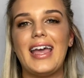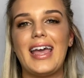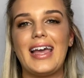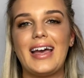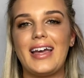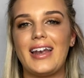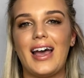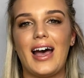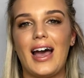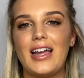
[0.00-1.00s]
And
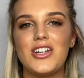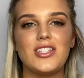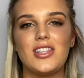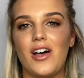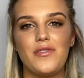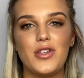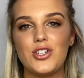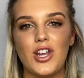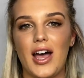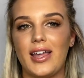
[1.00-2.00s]
I just love the
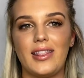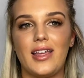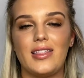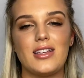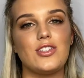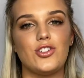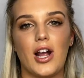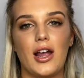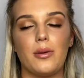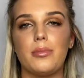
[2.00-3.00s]
shine that this
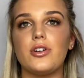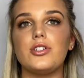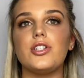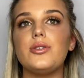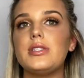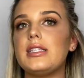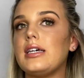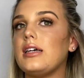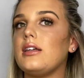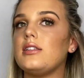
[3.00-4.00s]
dryer
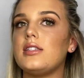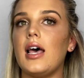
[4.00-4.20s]
produces.